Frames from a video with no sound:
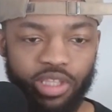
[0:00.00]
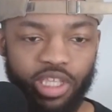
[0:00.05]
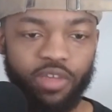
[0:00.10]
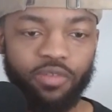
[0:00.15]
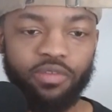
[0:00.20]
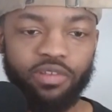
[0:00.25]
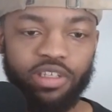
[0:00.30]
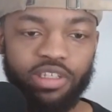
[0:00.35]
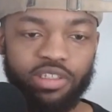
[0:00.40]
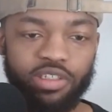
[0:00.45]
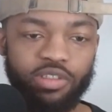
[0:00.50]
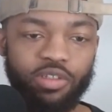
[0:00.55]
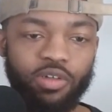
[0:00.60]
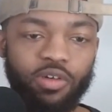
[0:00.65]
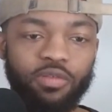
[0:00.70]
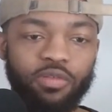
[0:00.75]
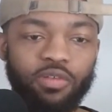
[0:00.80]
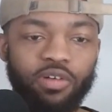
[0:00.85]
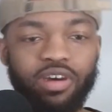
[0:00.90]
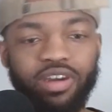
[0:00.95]
Thanks for listening
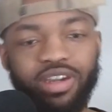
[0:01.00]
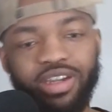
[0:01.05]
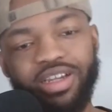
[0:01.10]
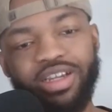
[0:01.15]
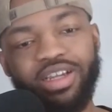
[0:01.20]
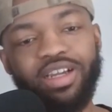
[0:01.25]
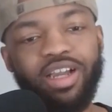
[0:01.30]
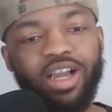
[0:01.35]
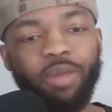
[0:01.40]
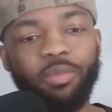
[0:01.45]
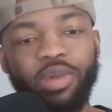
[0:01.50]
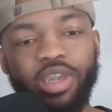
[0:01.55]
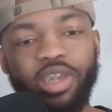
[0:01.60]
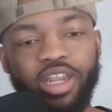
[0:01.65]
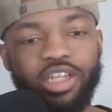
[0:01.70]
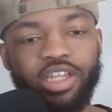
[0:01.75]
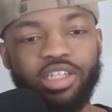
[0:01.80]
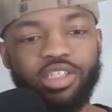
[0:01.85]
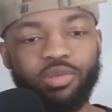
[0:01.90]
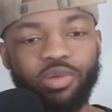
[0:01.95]
so far. I'm going to
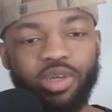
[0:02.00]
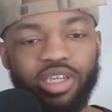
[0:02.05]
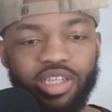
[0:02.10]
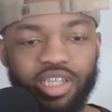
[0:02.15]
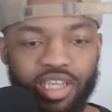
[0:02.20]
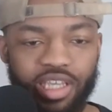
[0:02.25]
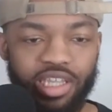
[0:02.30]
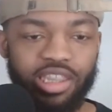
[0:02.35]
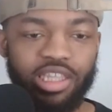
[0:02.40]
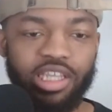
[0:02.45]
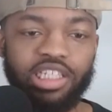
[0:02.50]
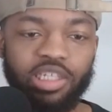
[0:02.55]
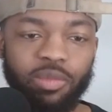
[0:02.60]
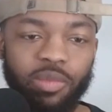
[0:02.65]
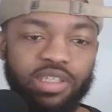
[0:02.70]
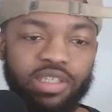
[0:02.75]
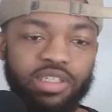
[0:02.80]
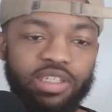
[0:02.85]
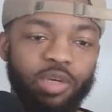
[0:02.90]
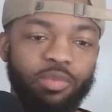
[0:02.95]
get out your way. Let's
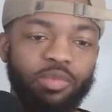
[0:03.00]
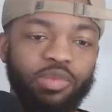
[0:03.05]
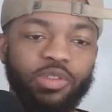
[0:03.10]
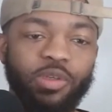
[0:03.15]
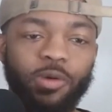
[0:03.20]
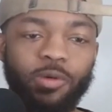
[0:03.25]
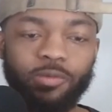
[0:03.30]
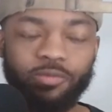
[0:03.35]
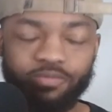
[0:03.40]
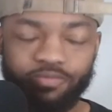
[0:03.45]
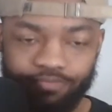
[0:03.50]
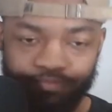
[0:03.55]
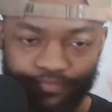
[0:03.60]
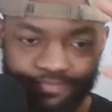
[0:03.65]
get back to the episode.